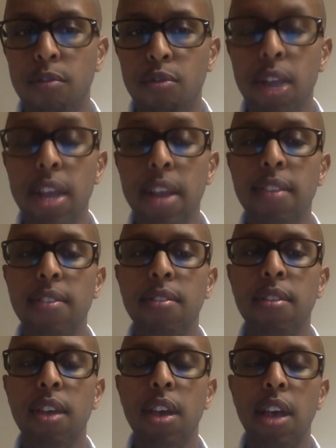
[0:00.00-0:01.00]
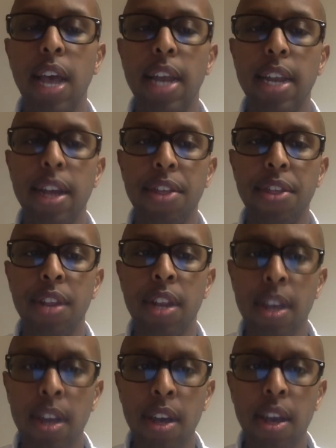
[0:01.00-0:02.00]
race and
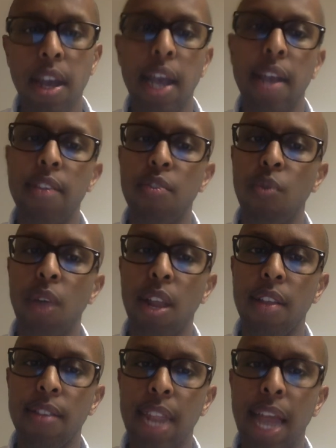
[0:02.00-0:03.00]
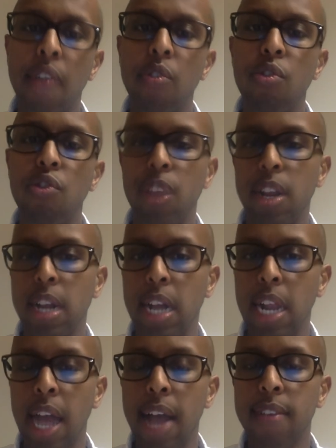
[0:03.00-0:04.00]
ethnic, as well as language and
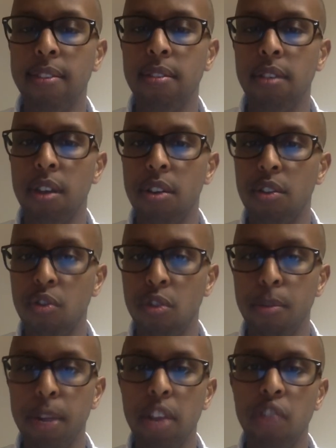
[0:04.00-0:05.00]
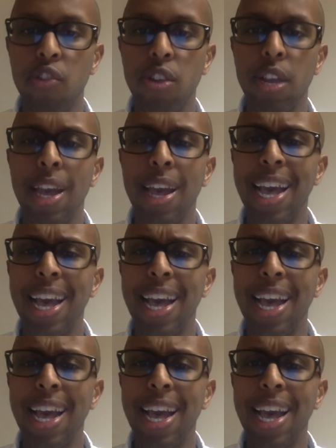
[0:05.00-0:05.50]
class discrimination,